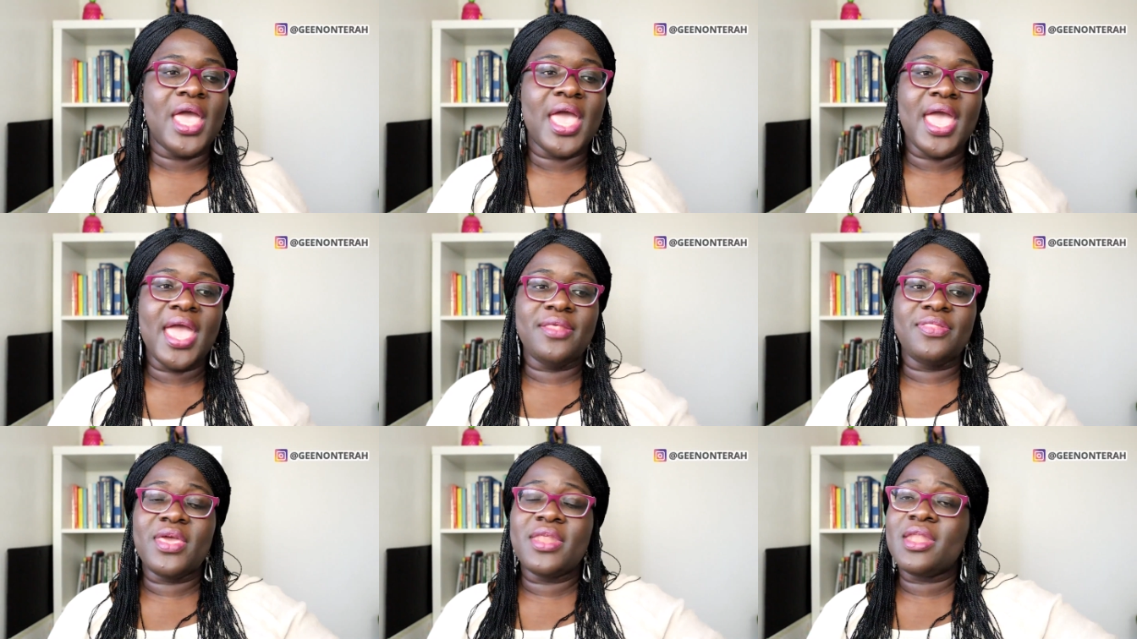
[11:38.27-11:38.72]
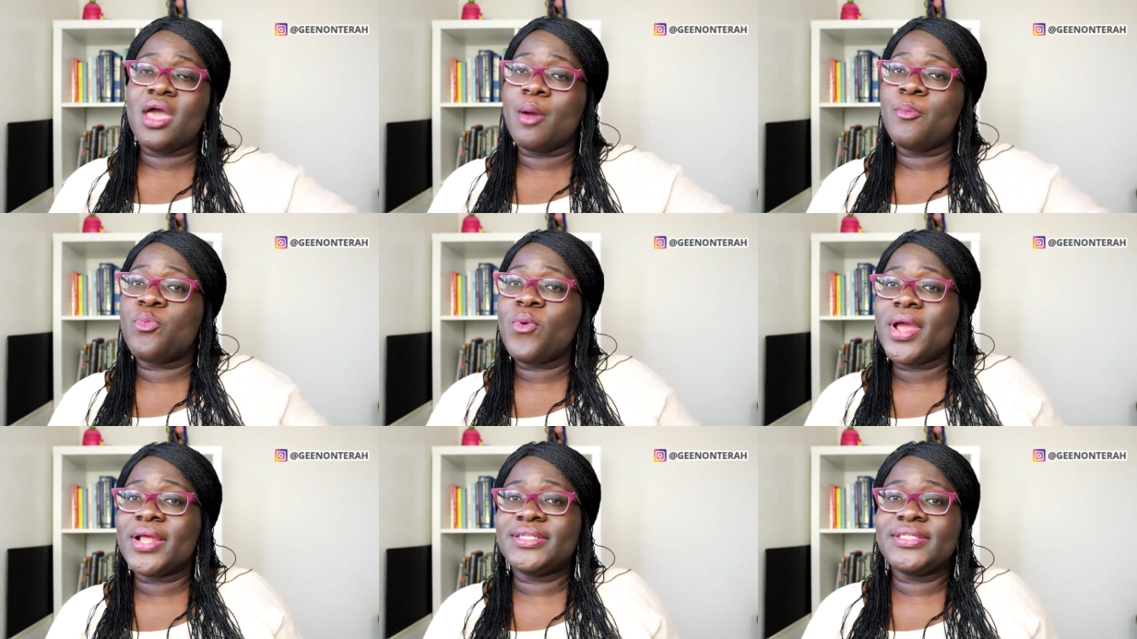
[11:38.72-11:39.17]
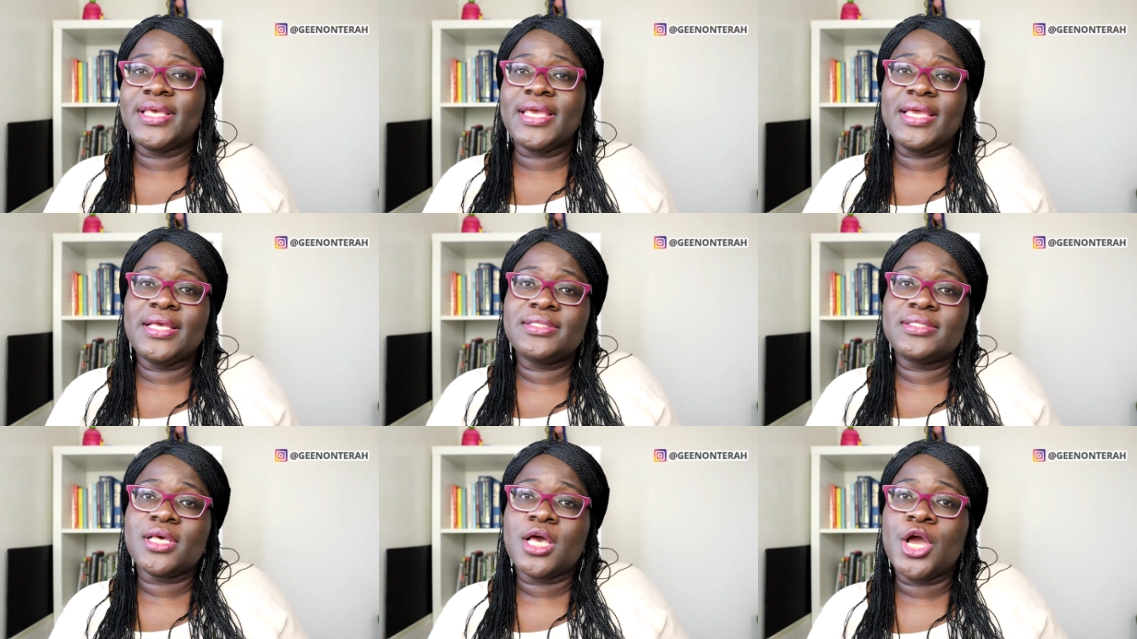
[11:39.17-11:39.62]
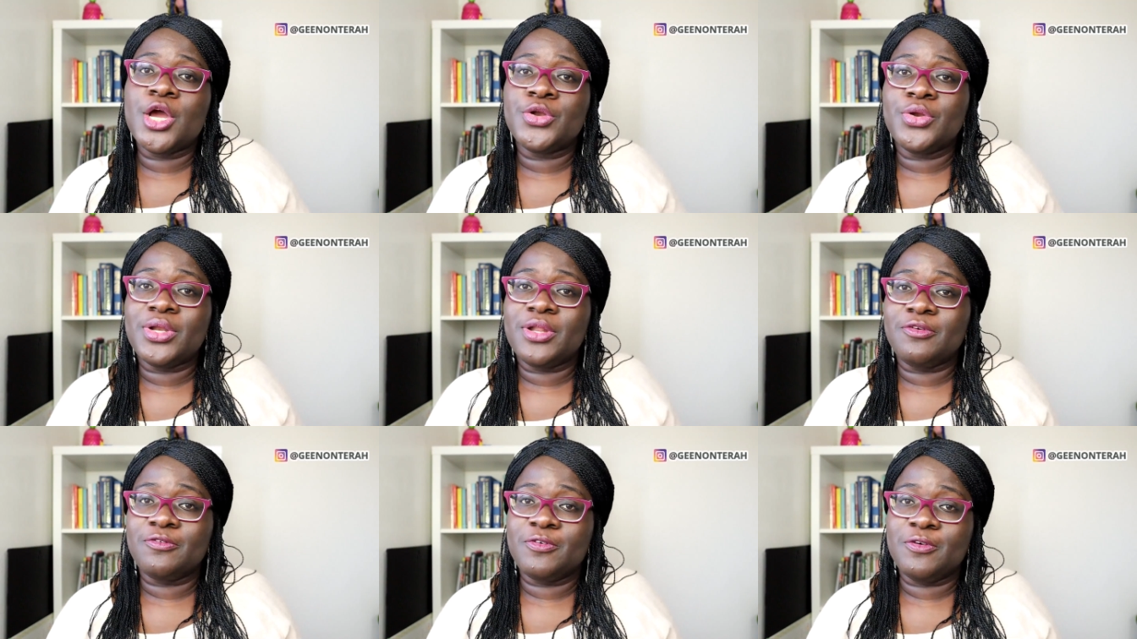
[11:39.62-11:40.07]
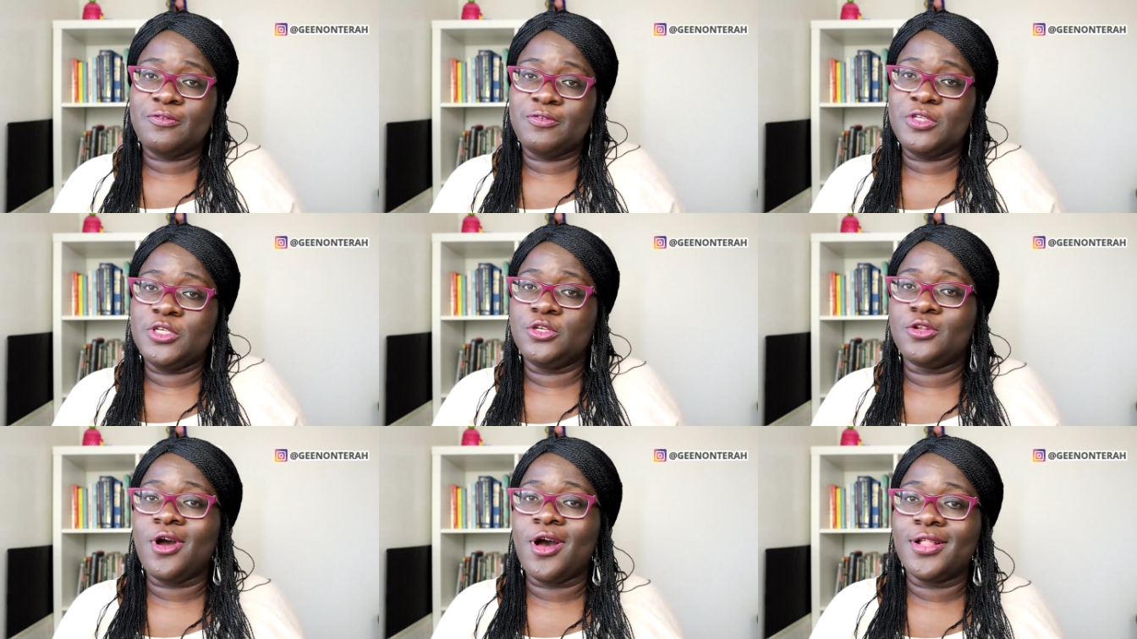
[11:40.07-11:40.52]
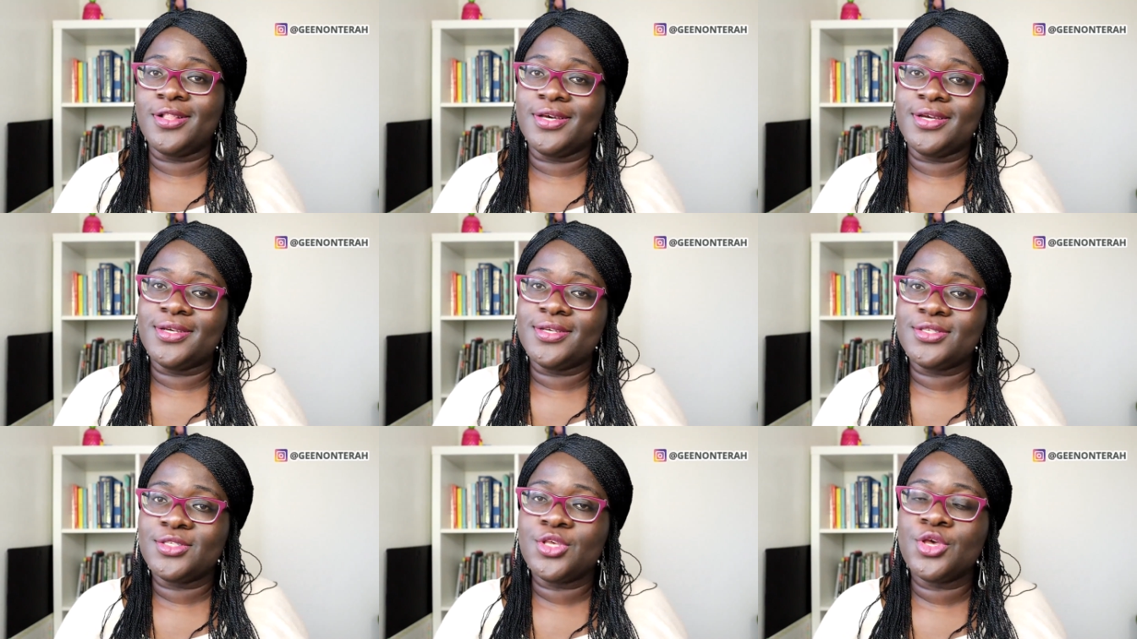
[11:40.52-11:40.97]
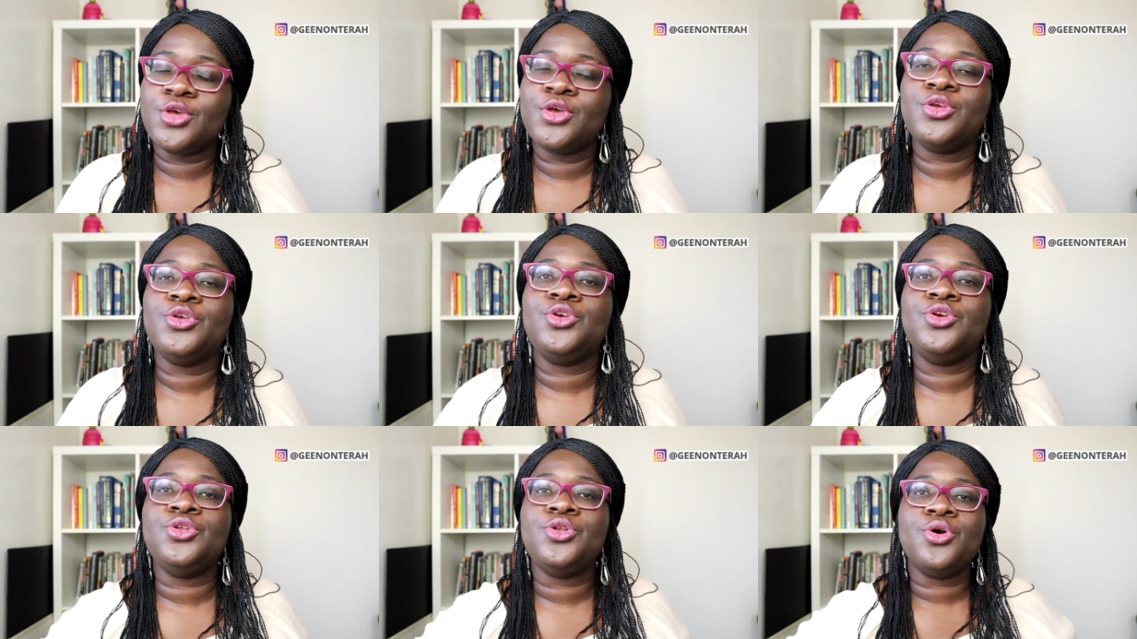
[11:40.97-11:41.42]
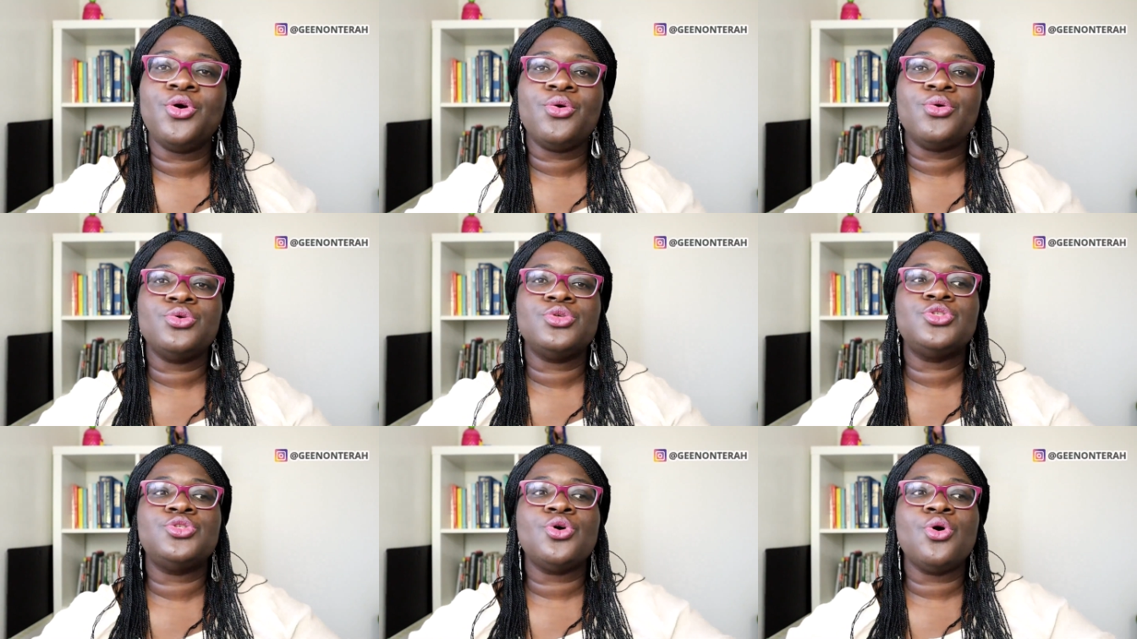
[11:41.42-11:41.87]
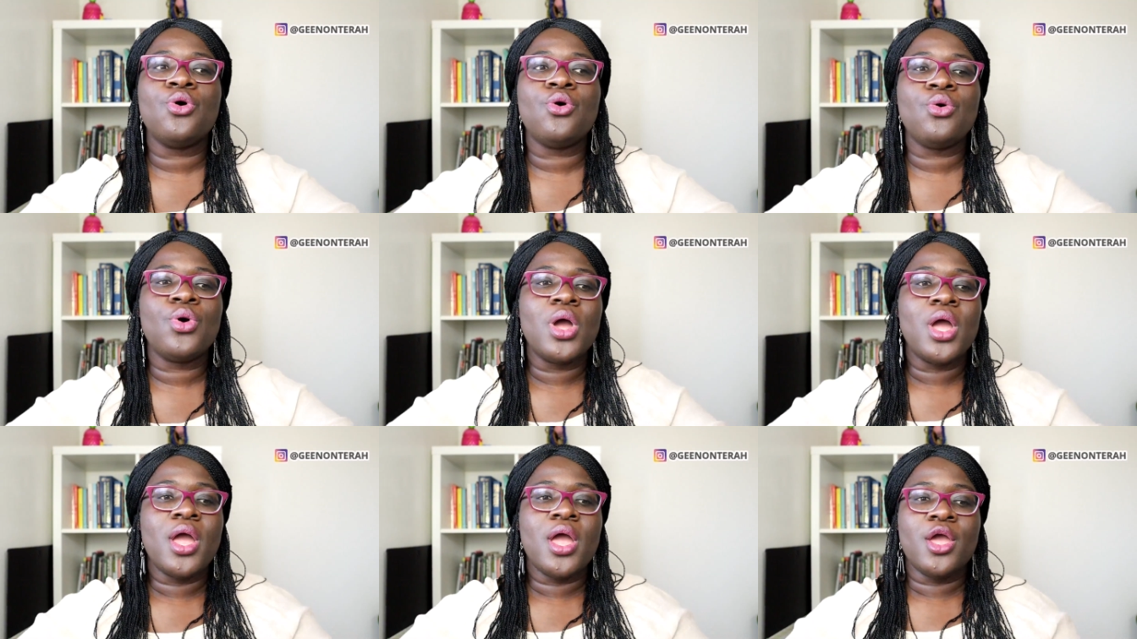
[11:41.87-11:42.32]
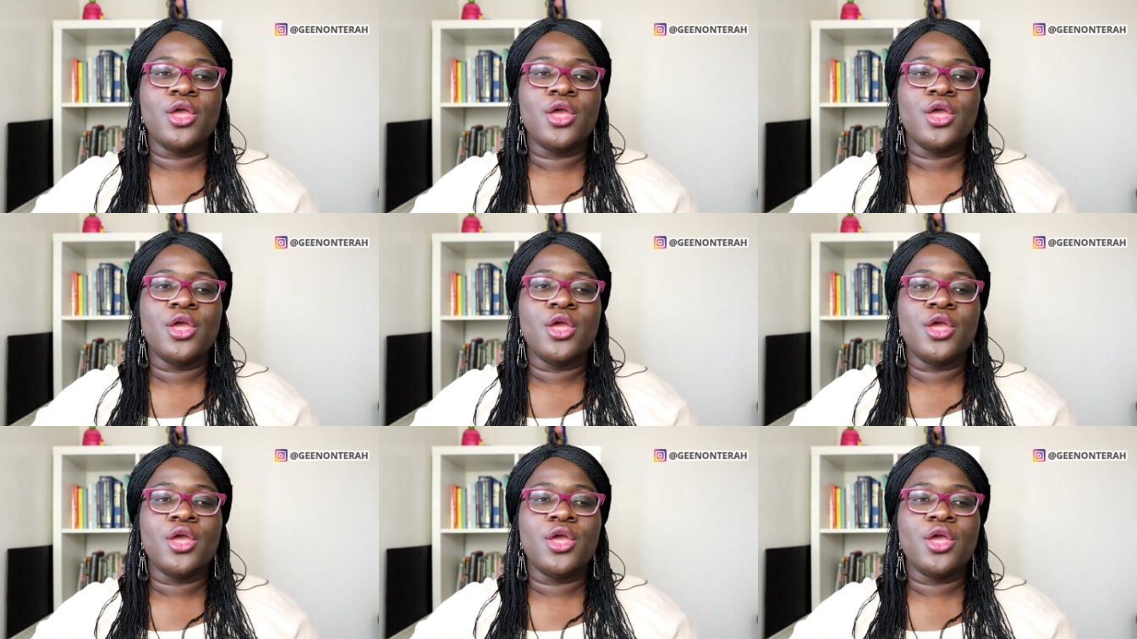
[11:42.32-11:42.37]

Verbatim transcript: and then Upwork takes one hundred fifty dollars, you know, so